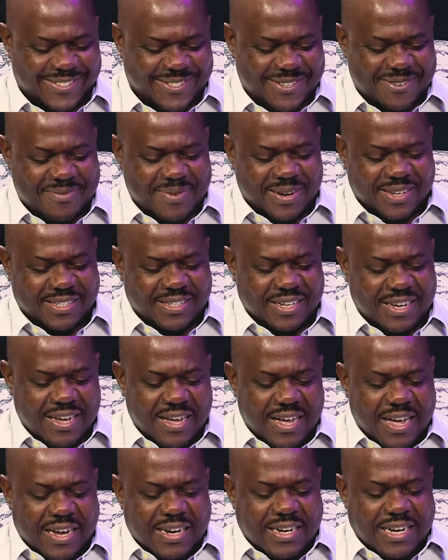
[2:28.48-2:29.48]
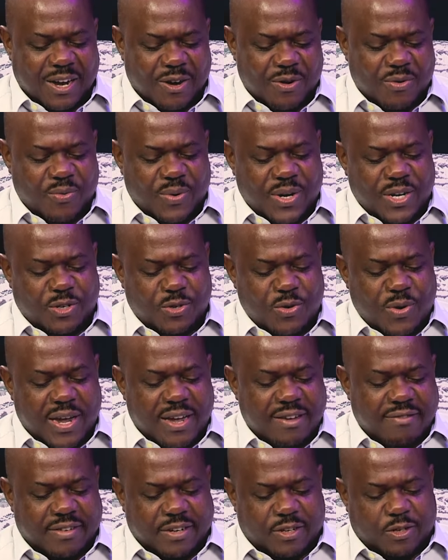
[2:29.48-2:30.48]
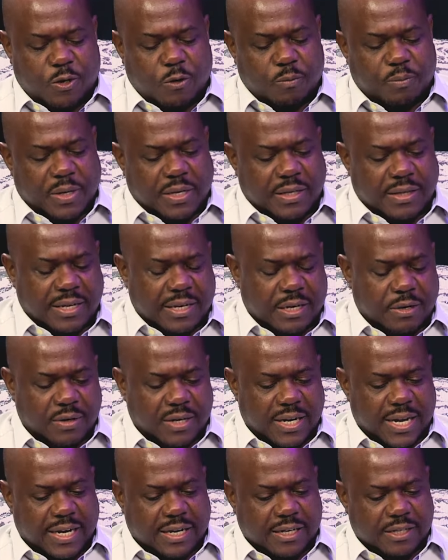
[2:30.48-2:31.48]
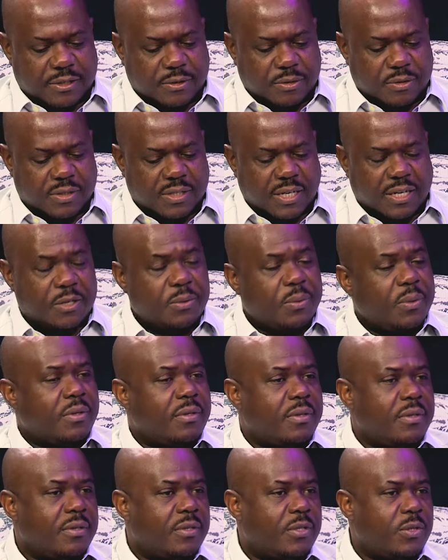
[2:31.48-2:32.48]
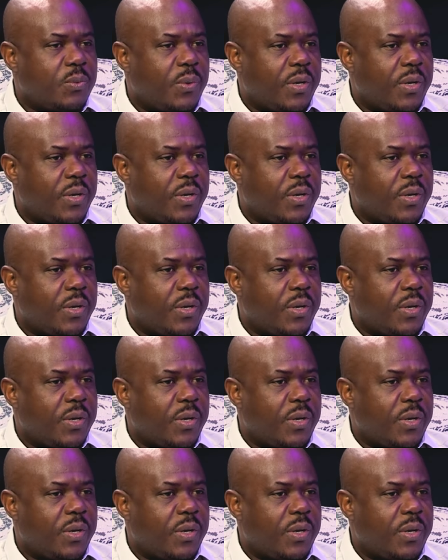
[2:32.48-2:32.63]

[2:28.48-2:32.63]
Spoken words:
you so much. Right. Now, we do have a topic that I would like us to start with this